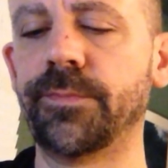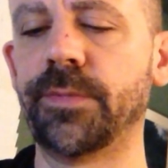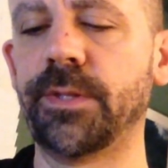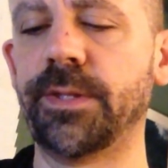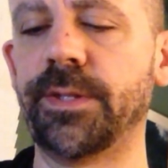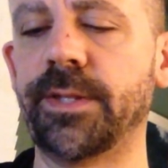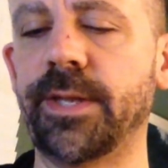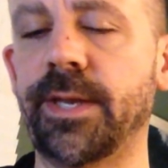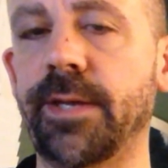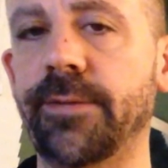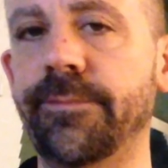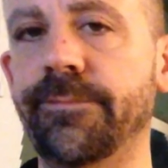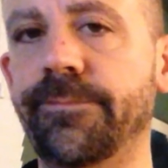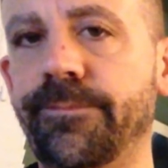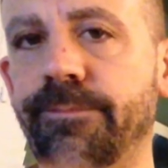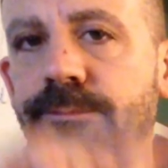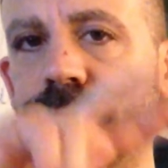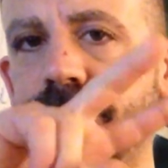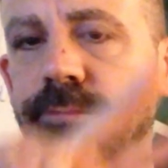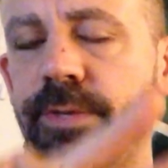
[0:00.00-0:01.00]
And then
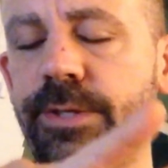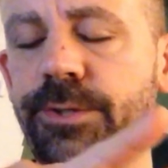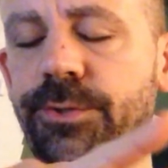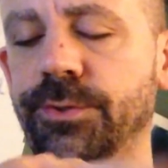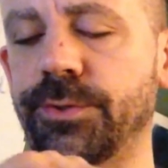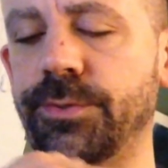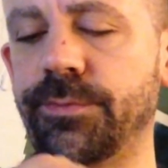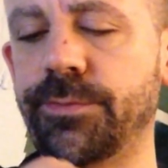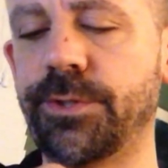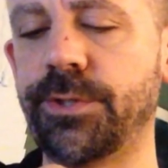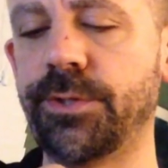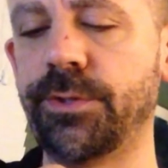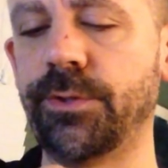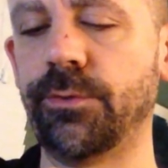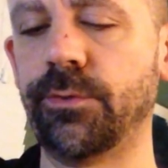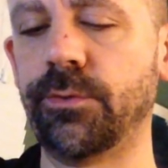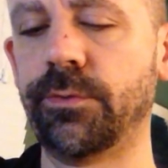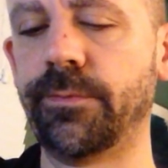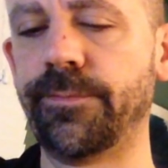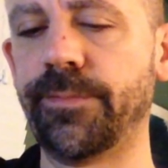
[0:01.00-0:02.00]
measure
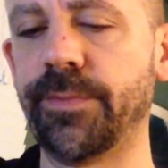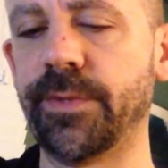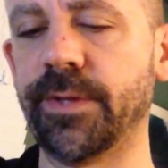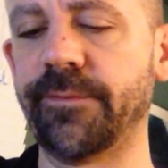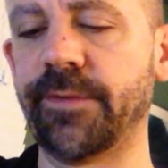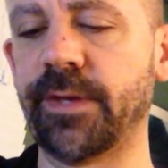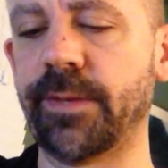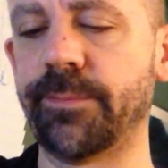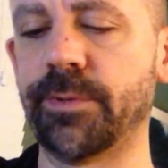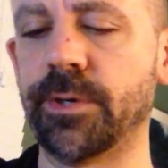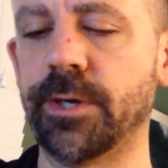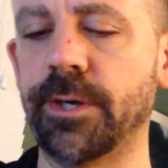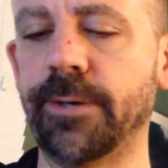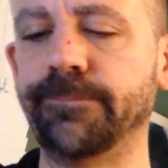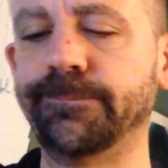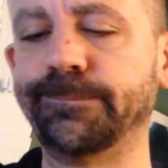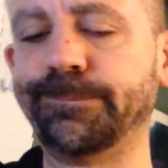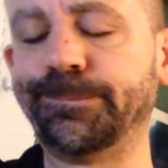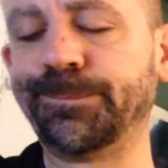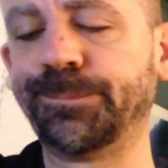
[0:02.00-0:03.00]
2 of that bar,
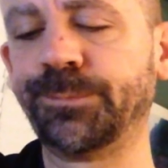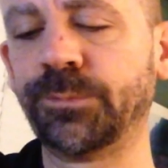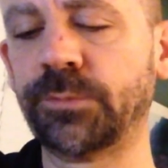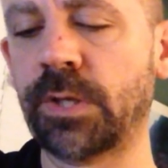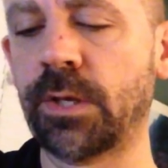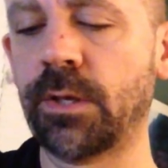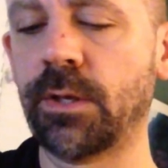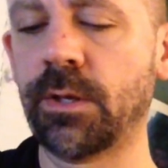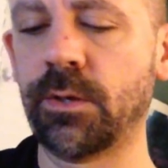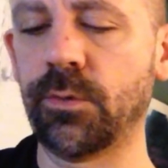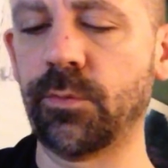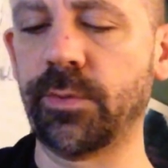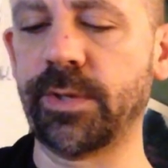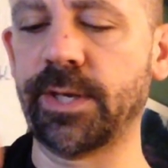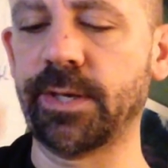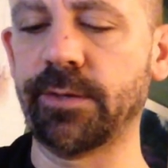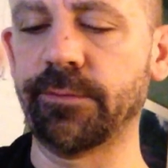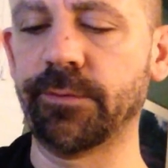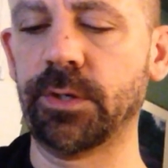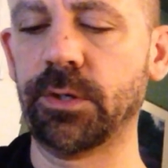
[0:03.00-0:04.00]
we
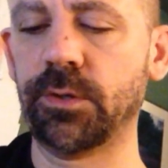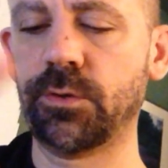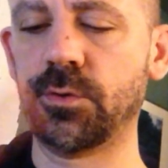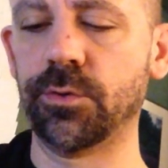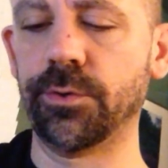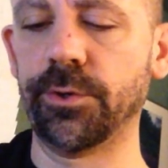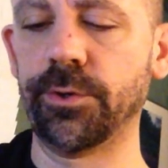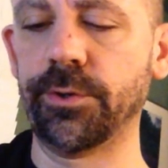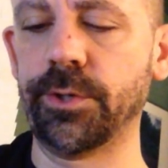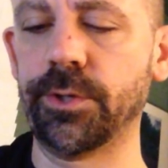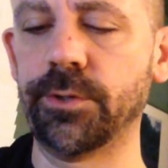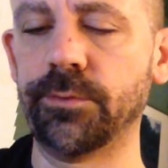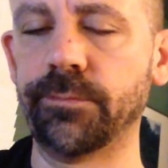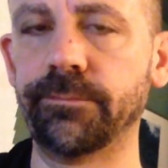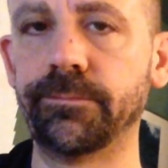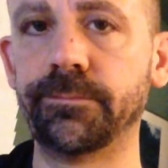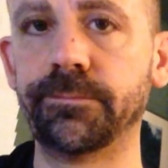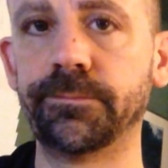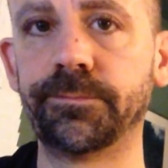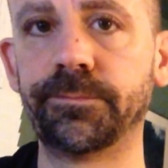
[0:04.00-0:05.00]
have quarter note,
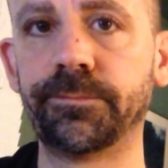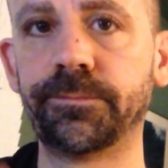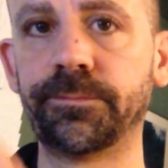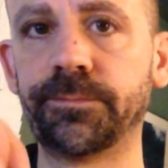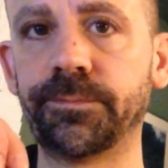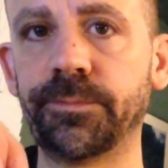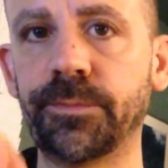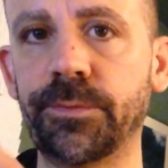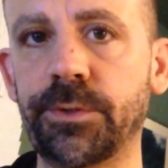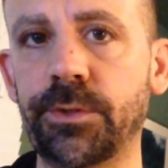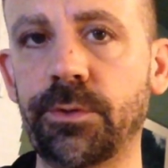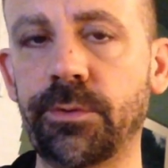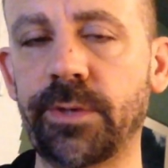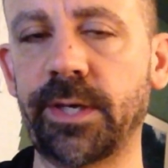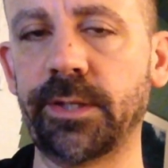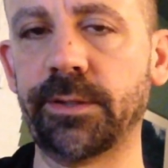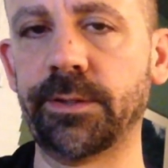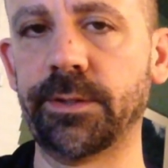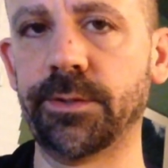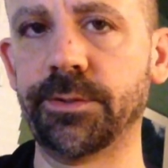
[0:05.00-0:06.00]
2
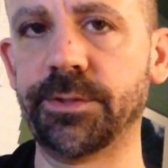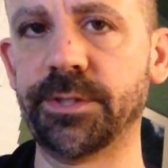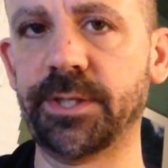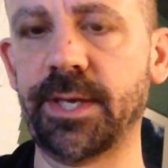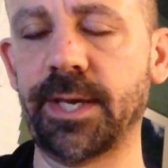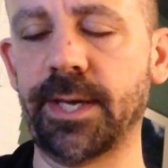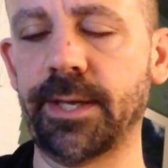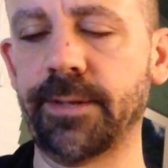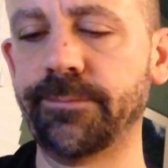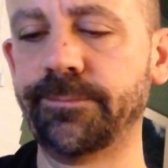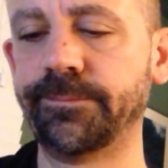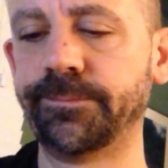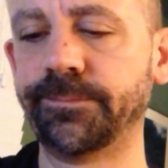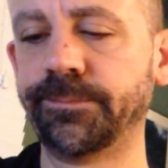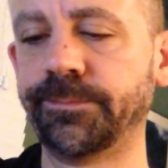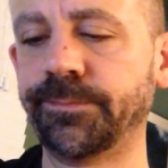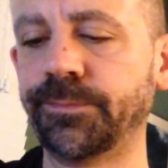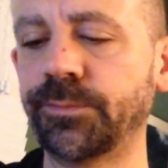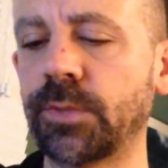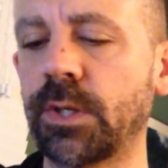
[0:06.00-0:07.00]
8th notes again.
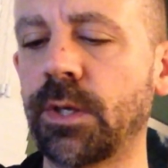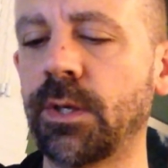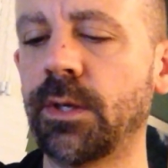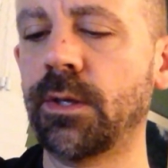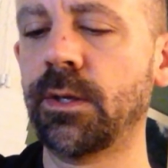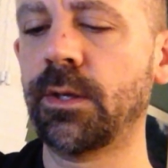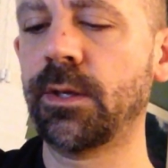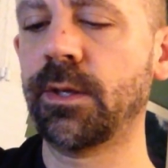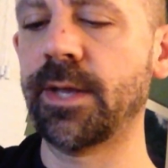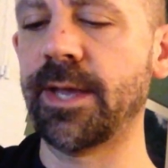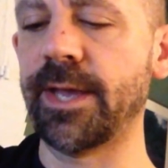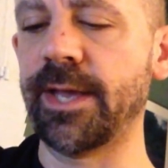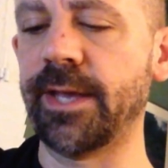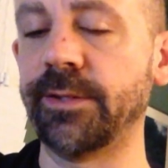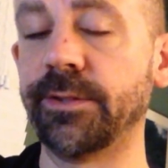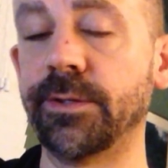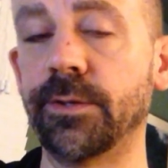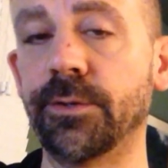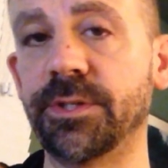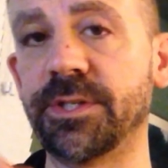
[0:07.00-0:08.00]

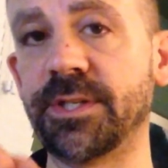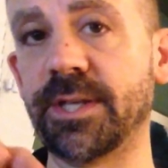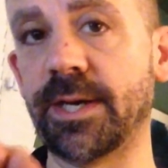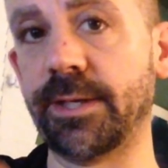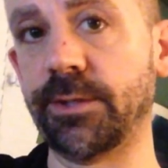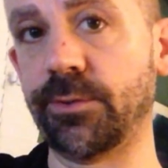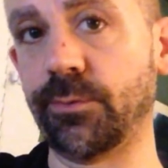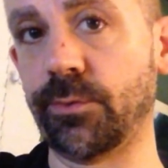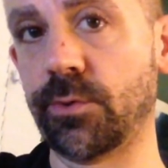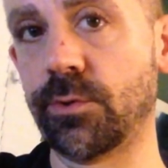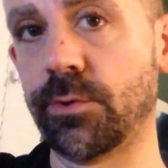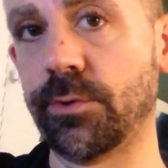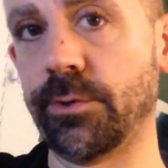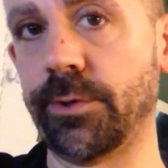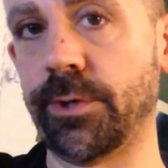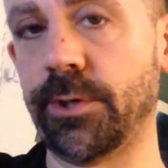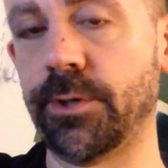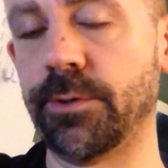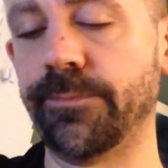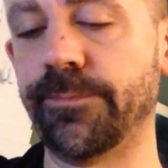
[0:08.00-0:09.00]
8th note is tied to a quarter
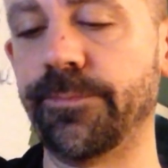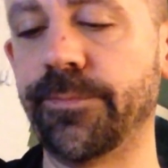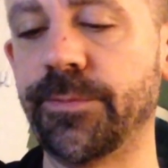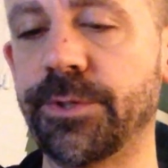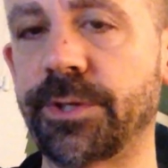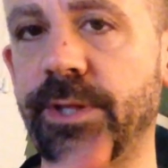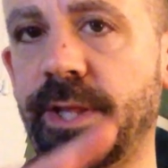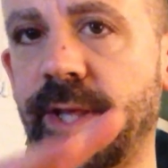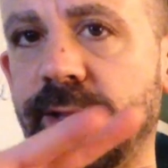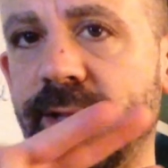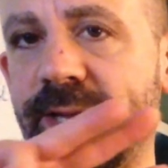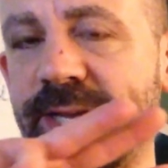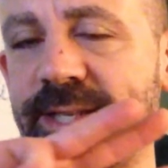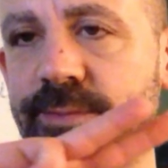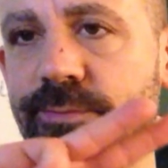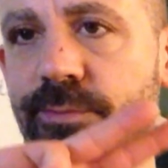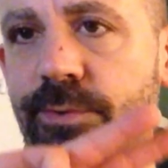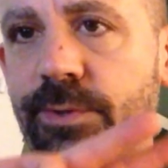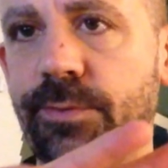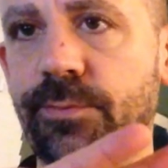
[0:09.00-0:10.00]
note, so that lasts
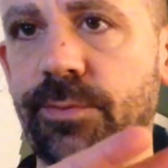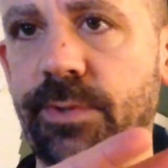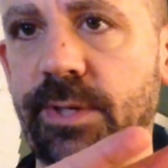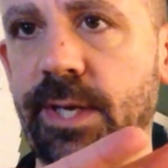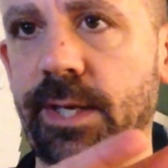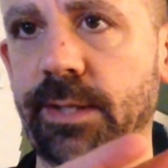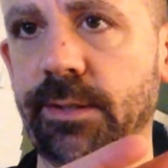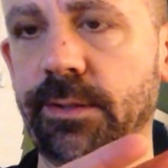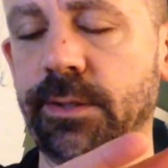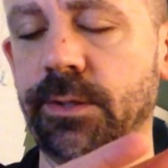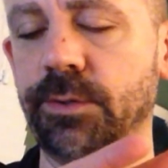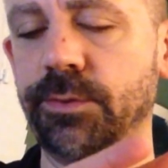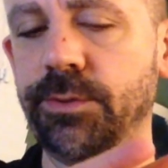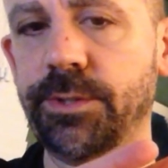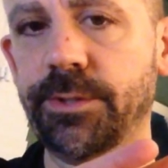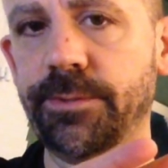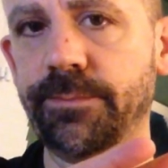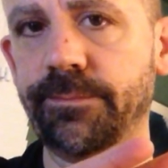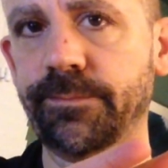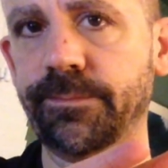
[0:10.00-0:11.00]
for 3 8th
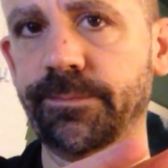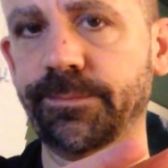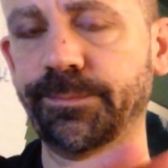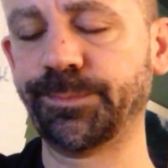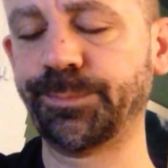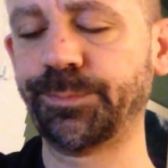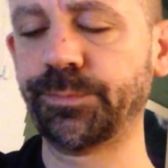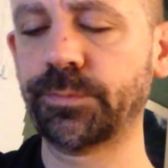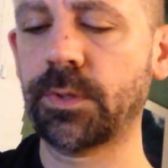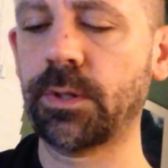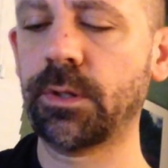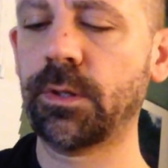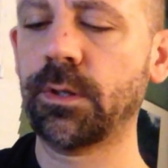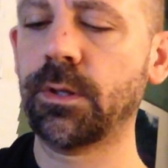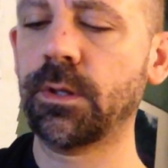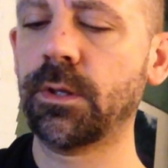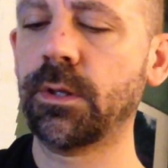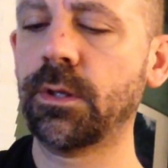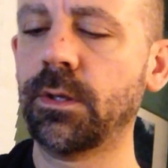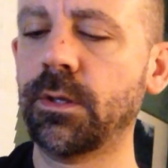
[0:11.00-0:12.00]
notes.
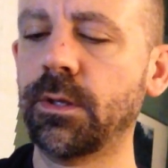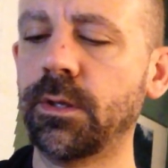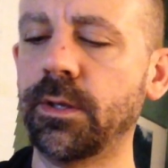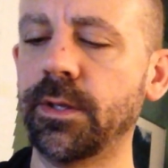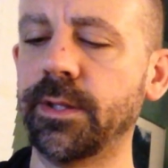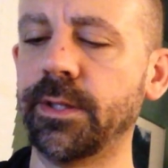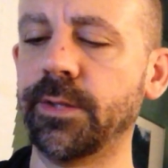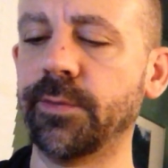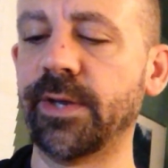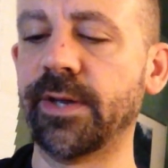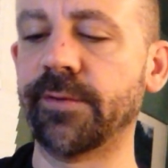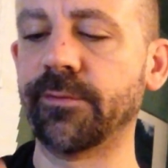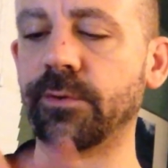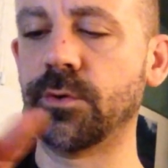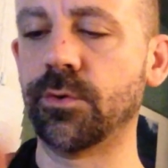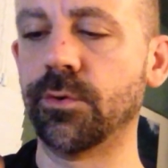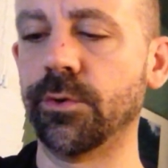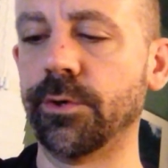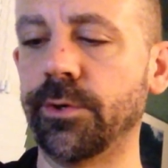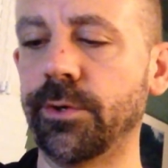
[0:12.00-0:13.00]
And then we have a
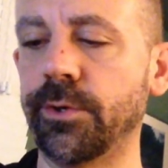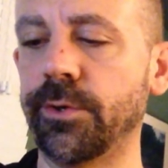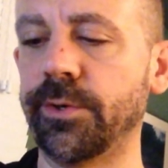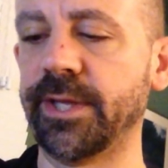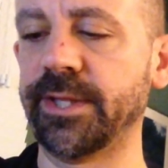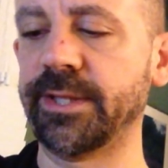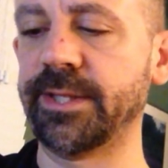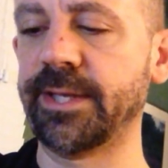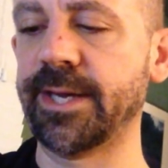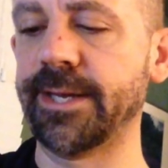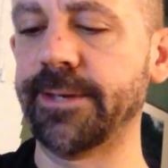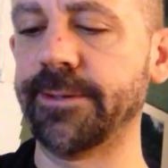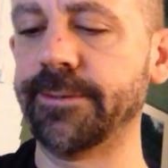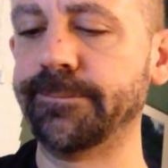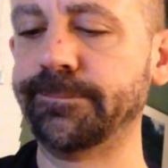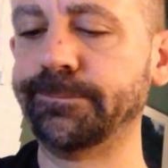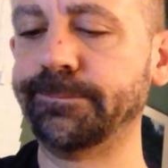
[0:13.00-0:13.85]
quarter note at the end.